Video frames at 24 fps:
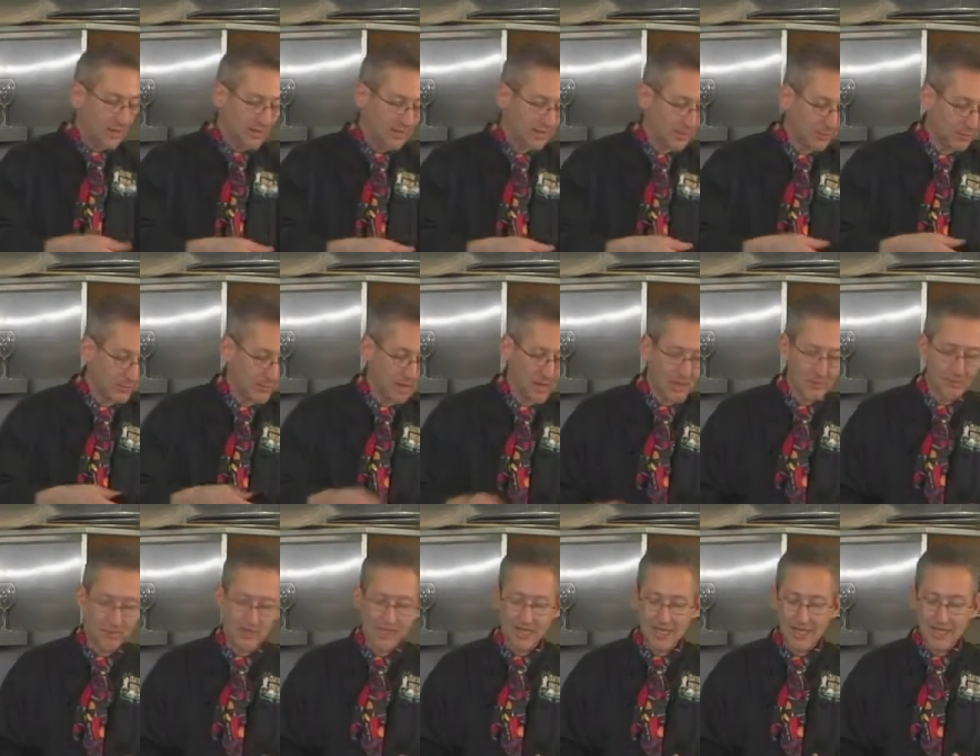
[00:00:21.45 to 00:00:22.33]

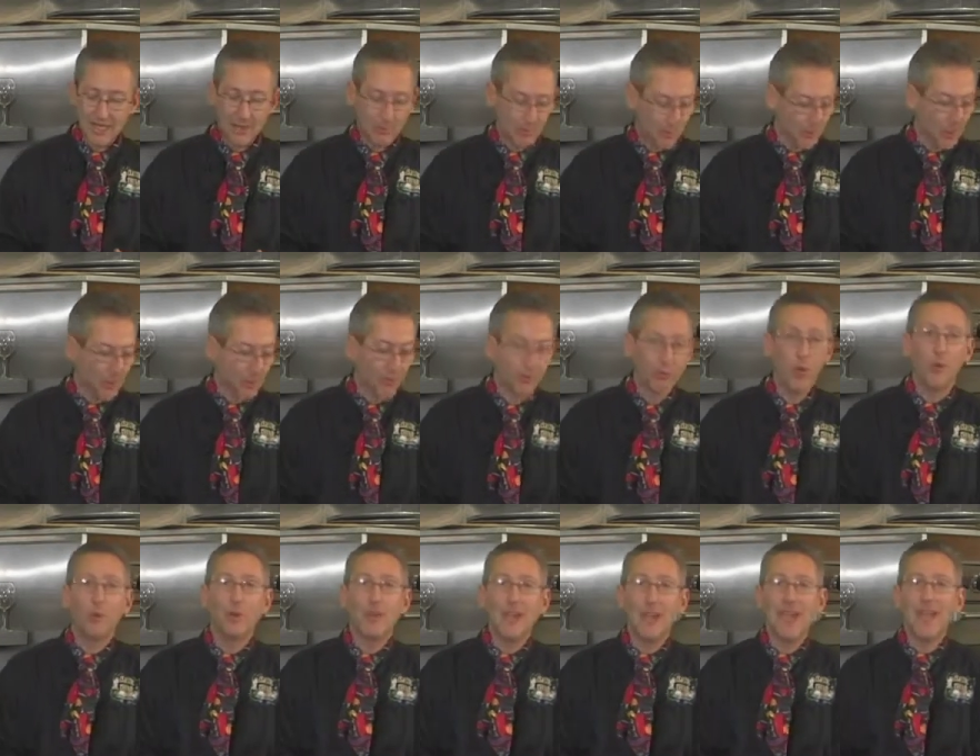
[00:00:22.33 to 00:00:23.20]
sometimes say that we
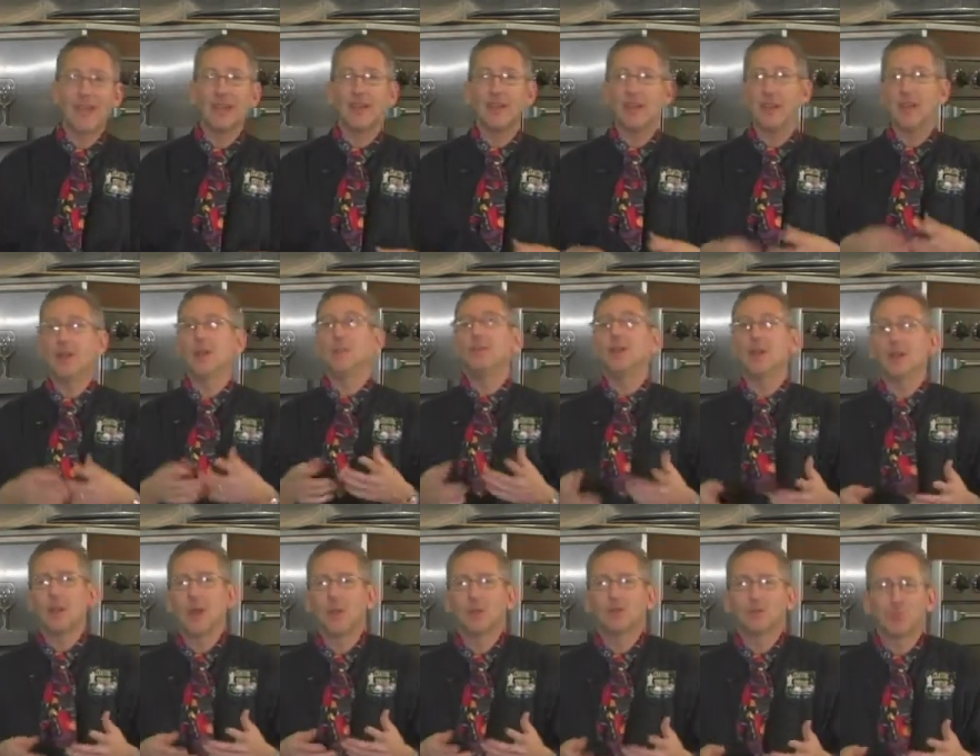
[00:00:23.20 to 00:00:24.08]
throw an egg in and it
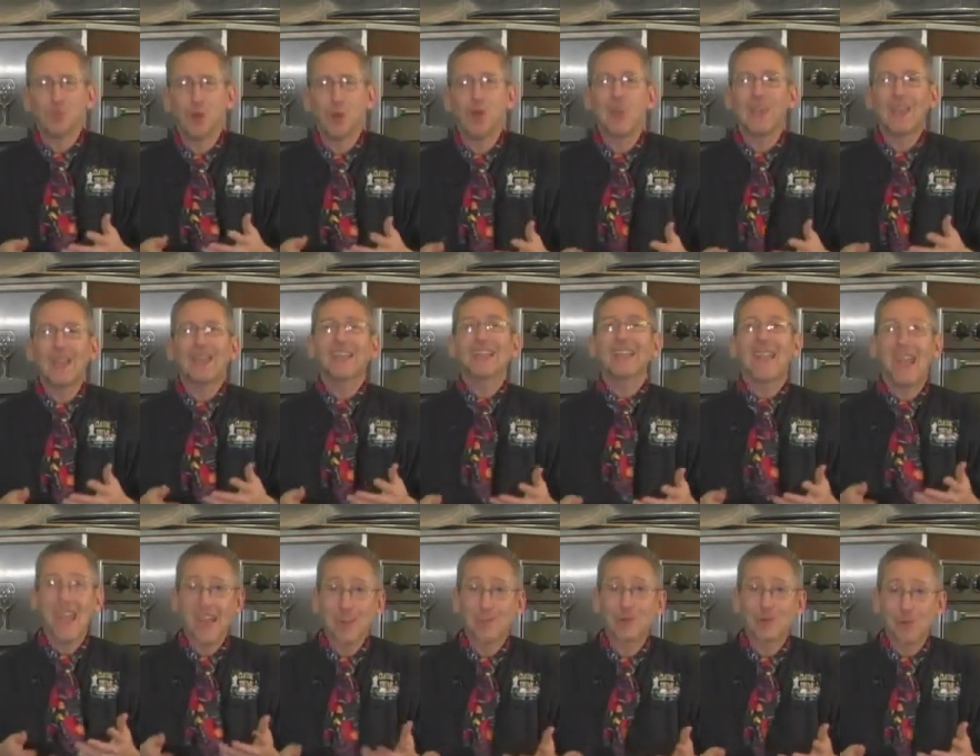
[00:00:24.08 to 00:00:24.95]
becomes more like
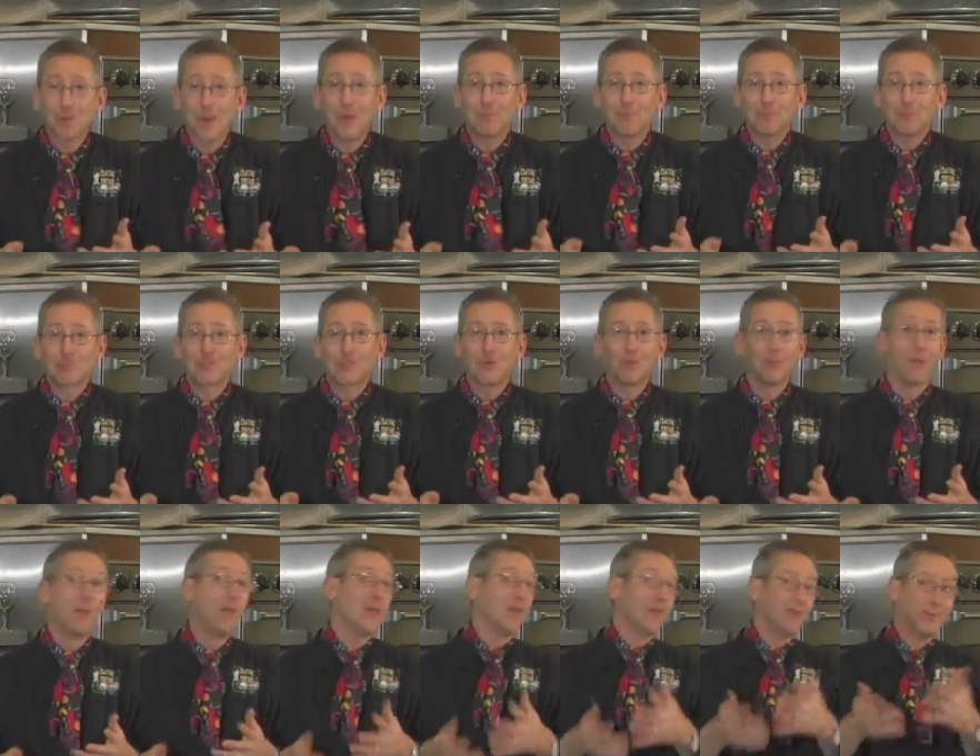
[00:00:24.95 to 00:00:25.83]
an egg drop
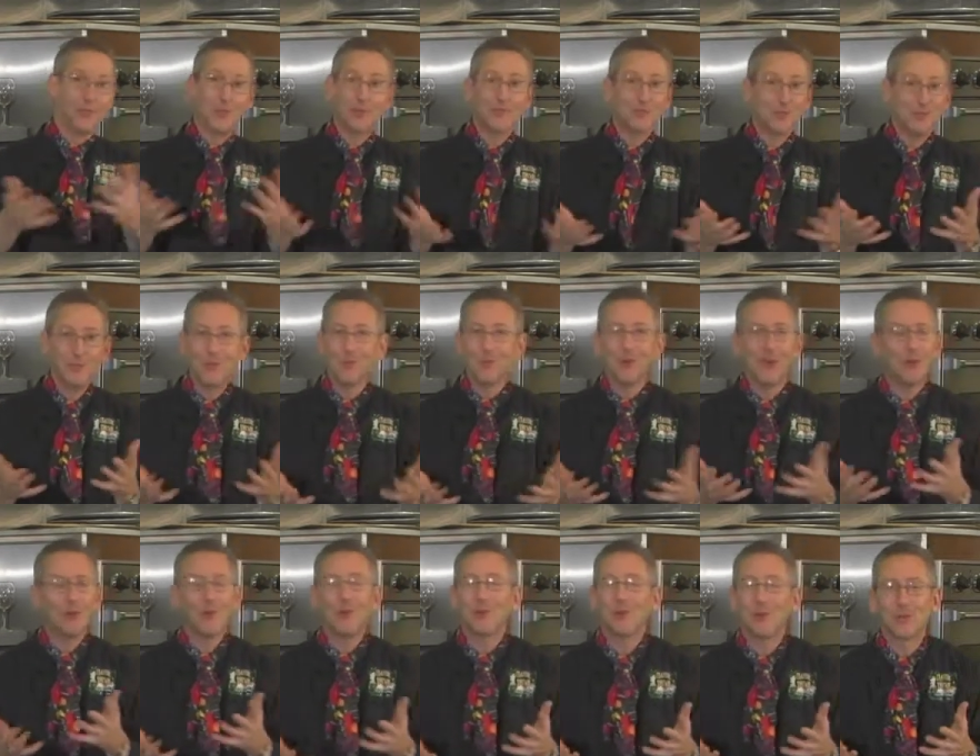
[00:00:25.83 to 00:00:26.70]
soup. For those of you who
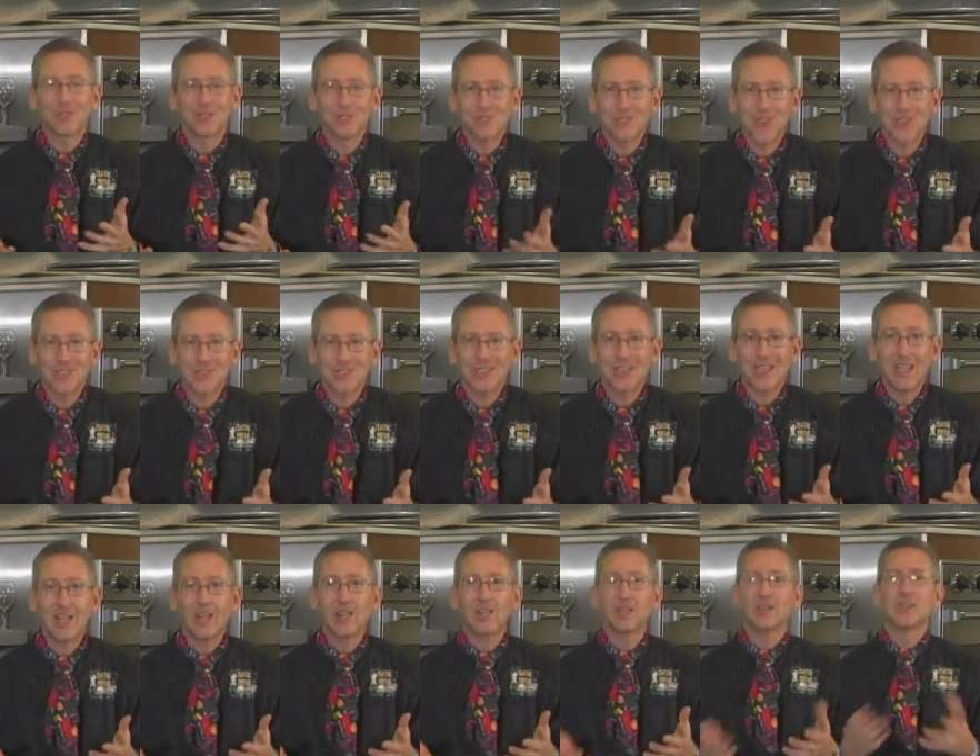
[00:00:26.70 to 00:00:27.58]
don't know what
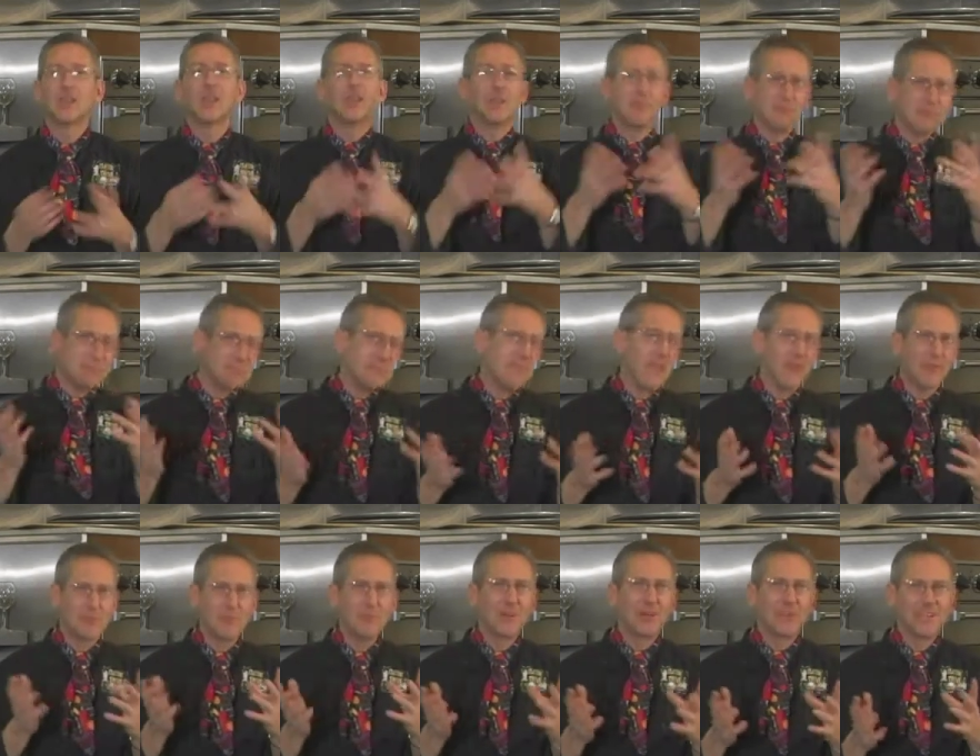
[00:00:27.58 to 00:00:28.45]
stracciatelle is,
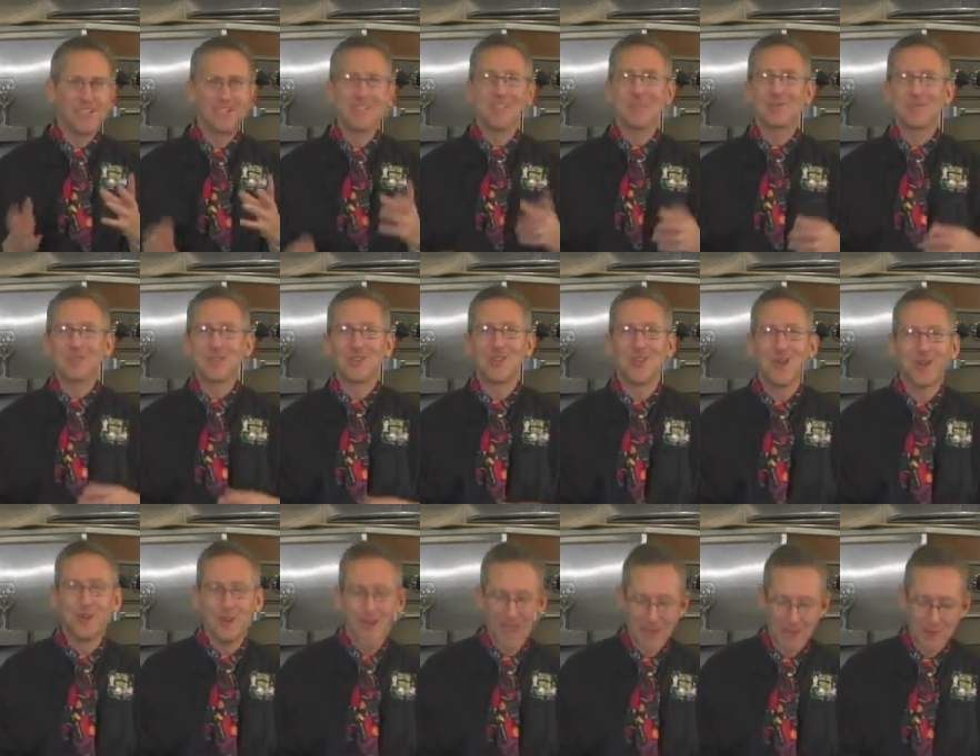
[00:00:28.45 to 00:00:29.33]
everybody seems to
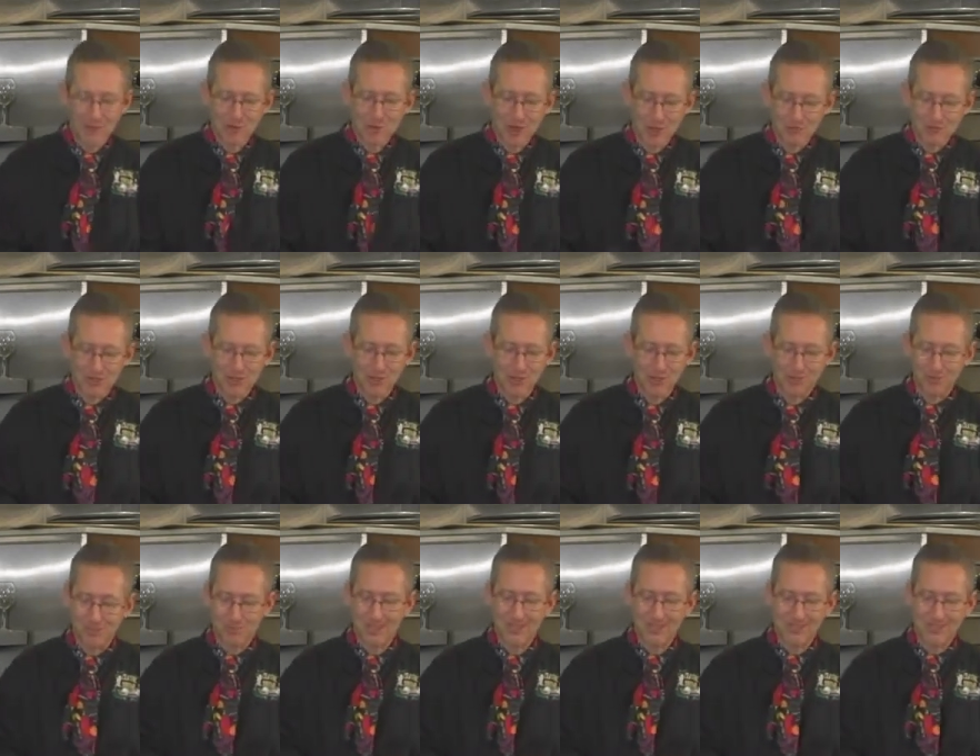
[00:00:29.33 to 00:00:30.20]
know what egg drop
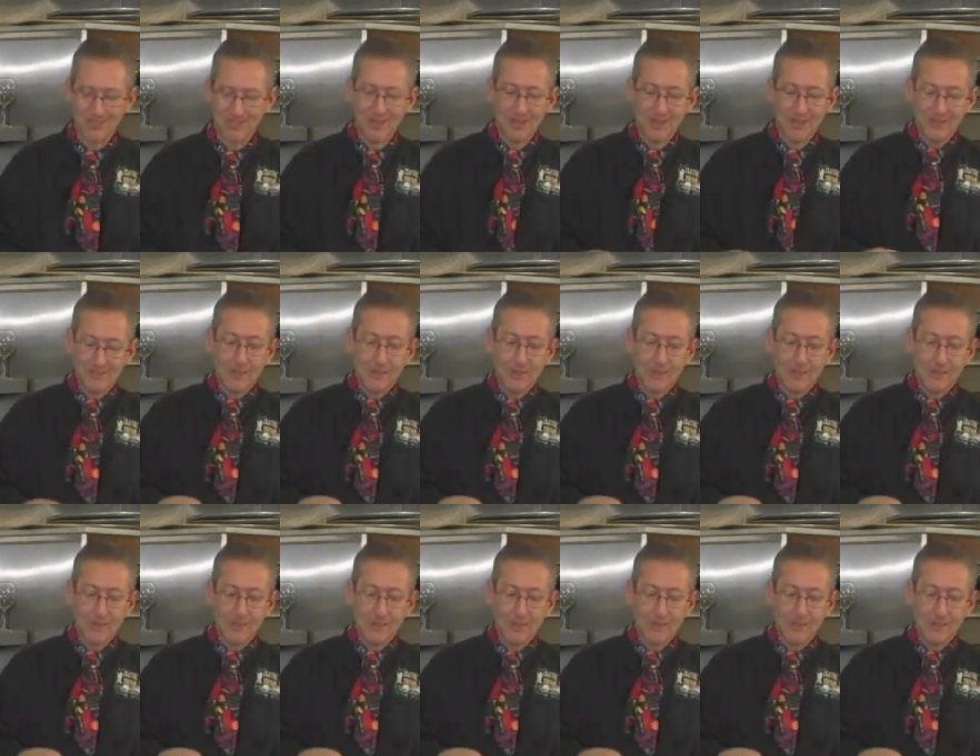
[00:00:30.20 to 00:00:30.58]
soup is.